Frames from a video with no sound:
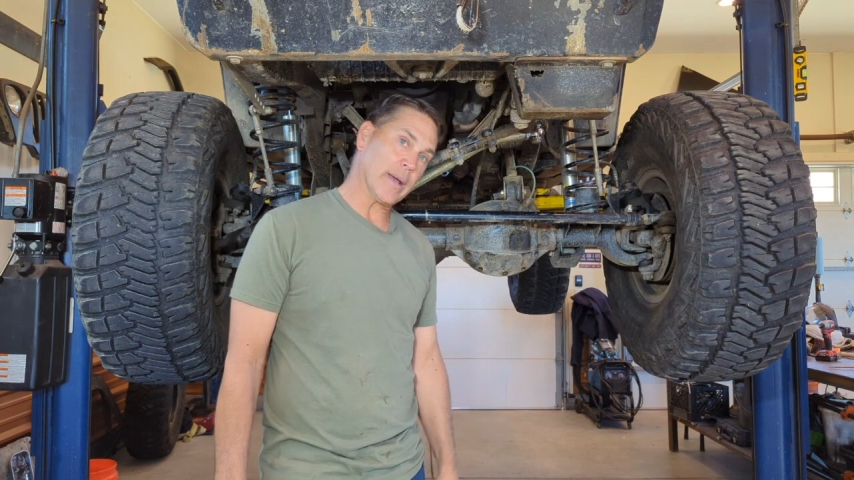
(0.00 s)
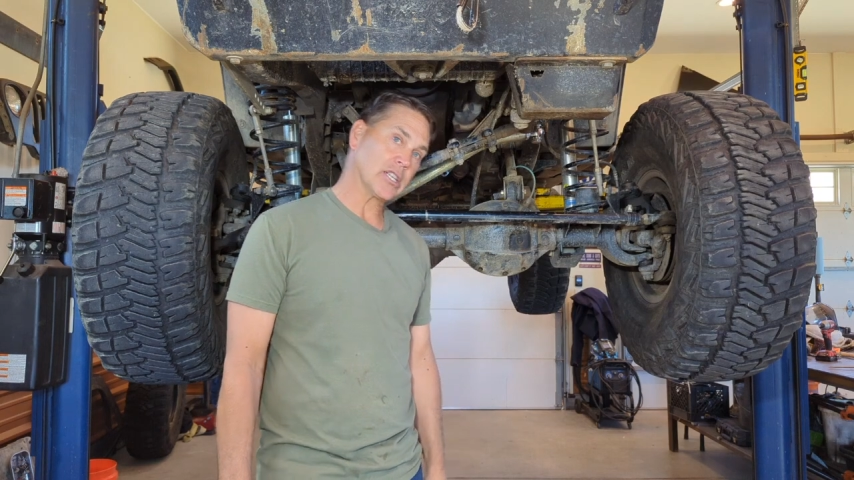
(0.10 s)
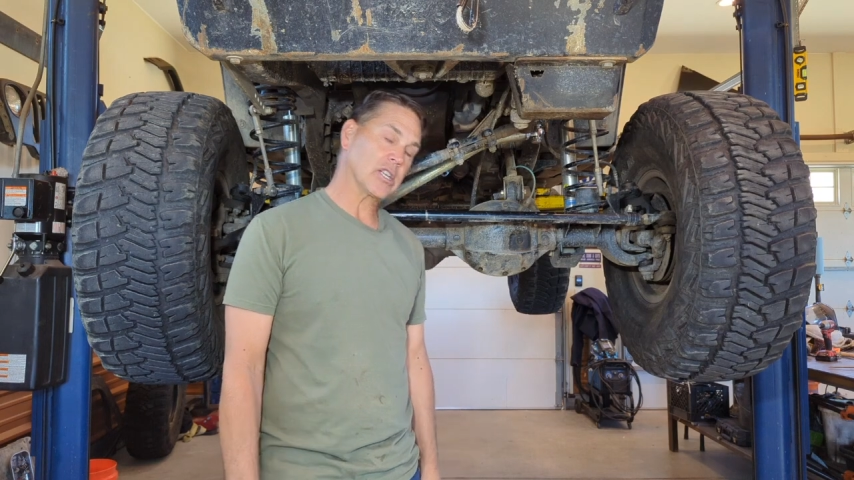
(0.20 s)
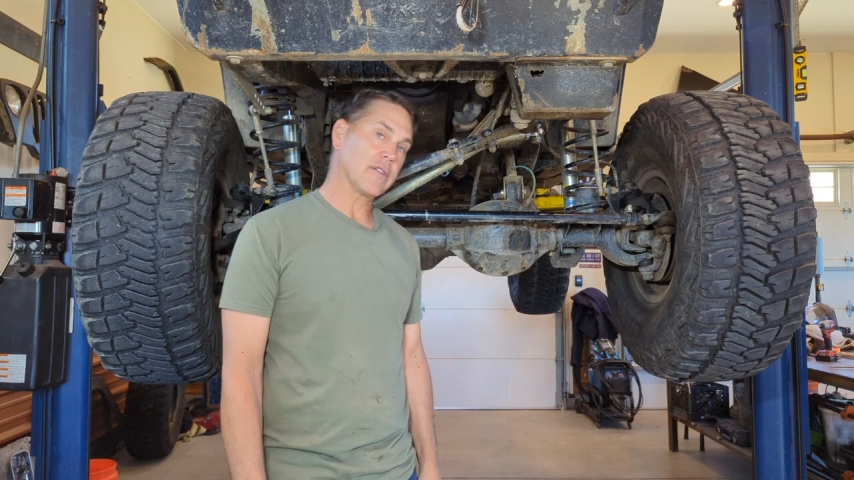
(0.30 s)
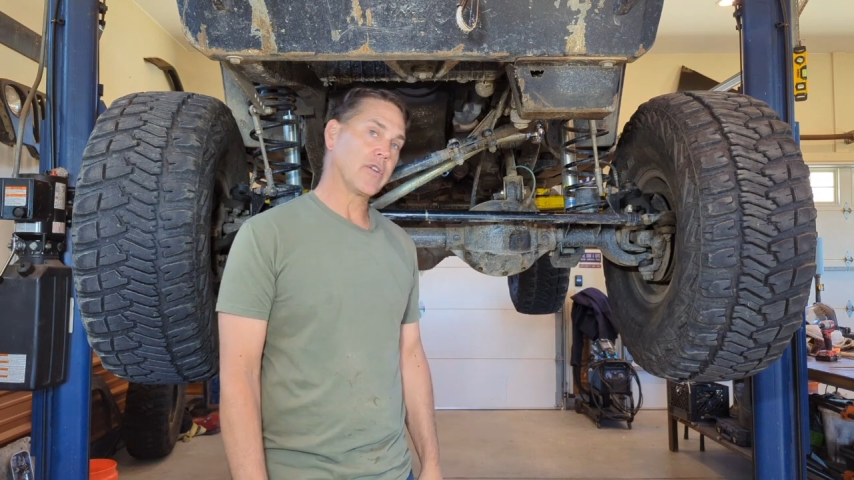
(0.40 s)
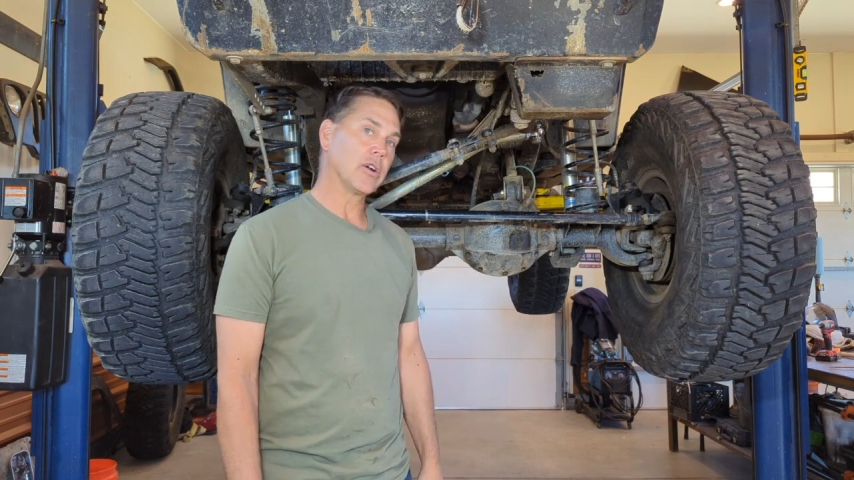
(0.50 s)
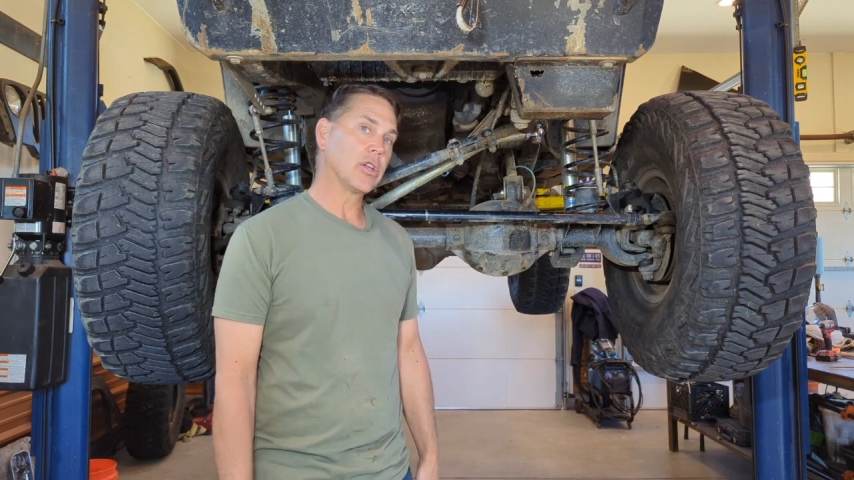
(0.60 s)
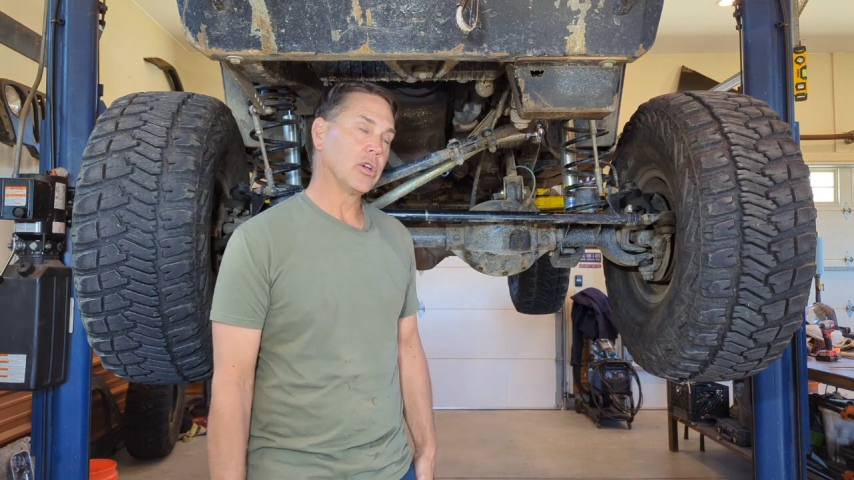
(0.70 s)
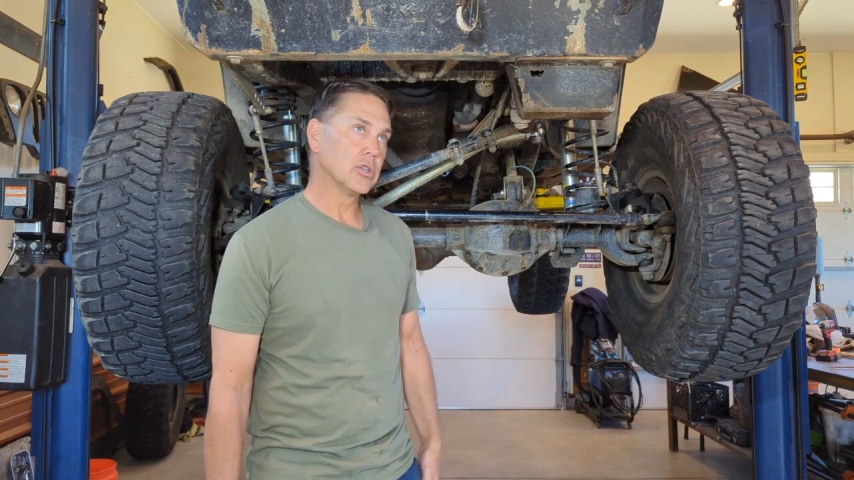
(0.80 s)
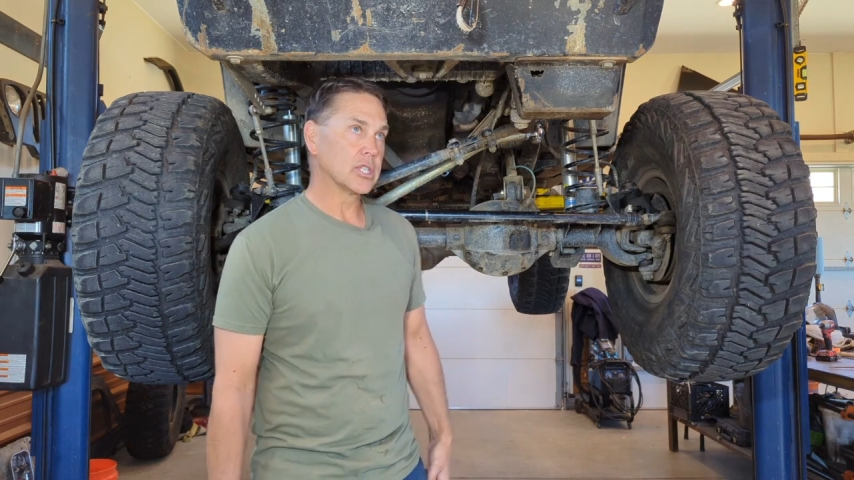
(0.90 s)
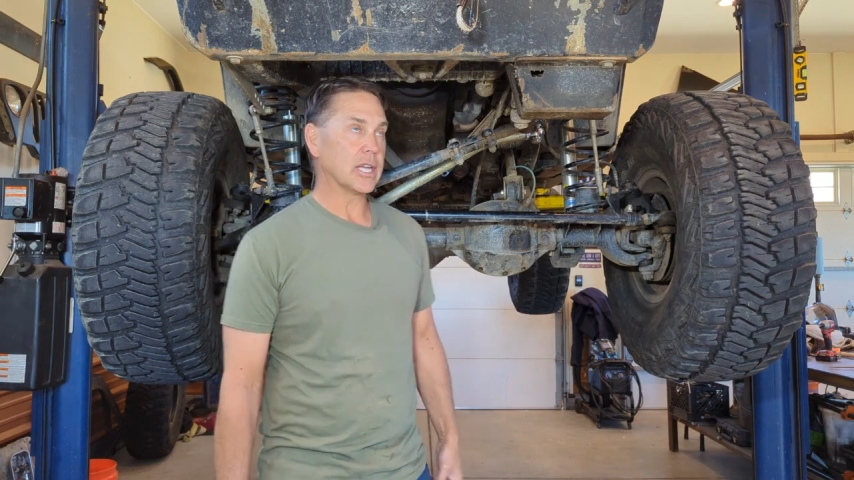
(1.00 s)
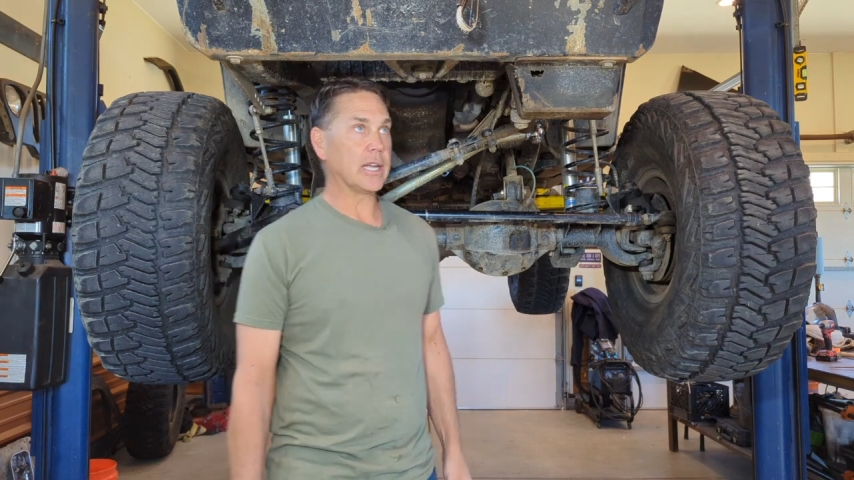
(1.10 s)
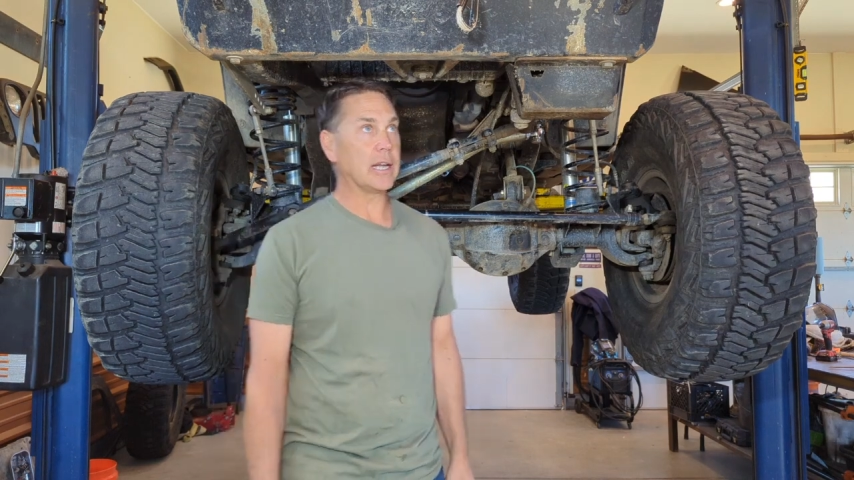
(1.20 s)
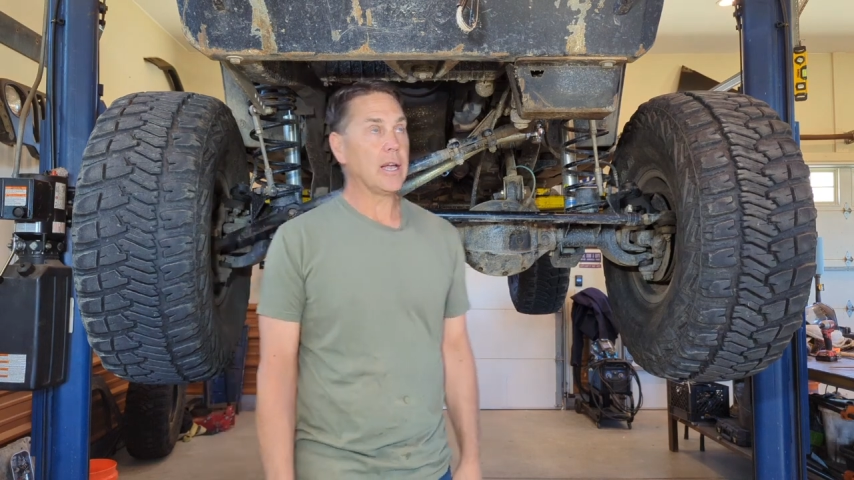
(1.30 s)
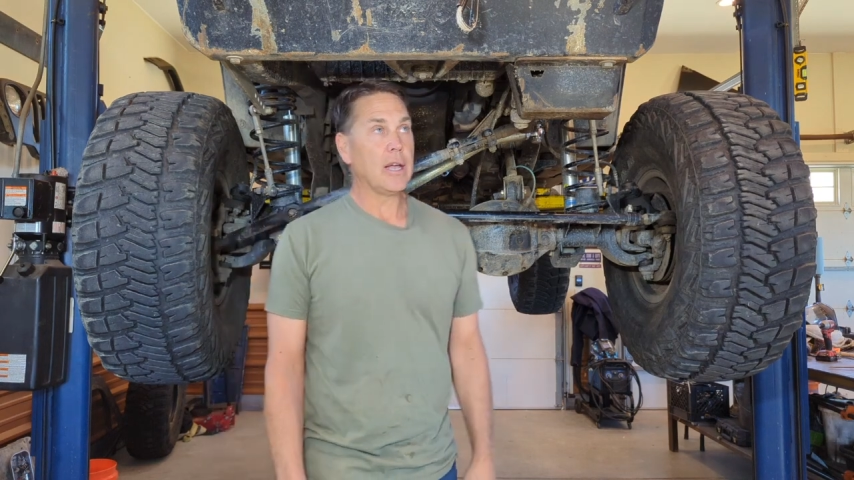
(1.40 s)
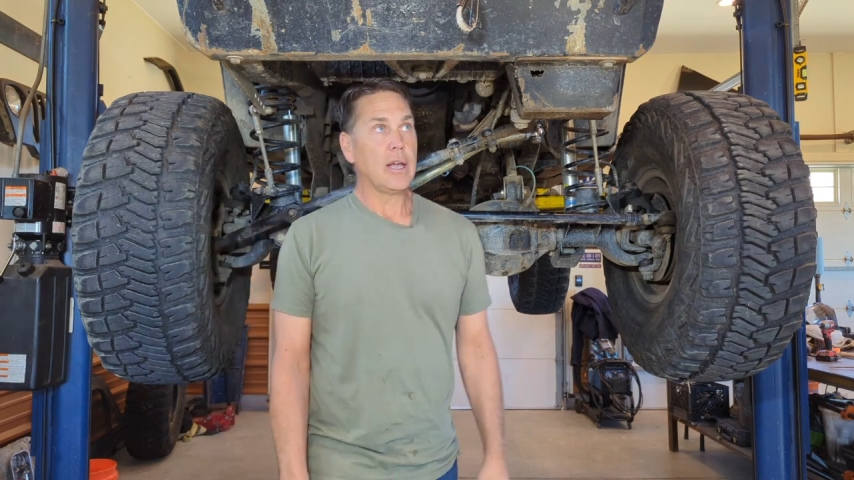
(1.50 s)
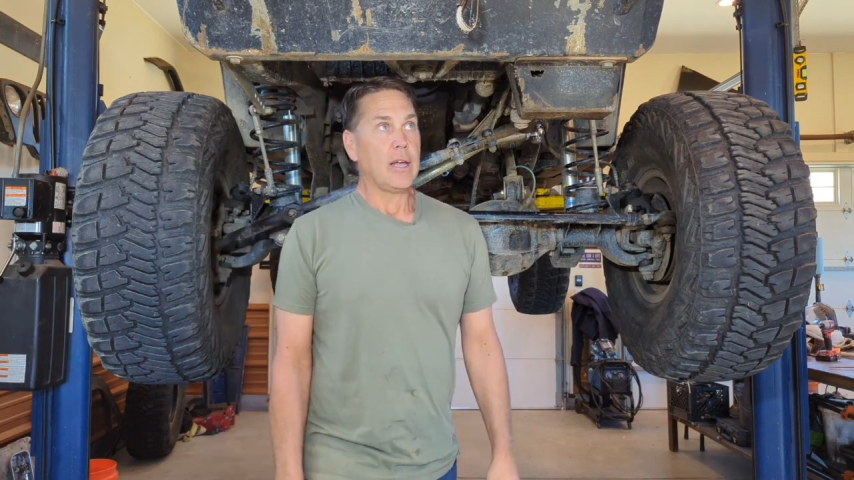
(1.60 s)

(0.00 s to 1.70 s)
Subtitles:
especially if you're using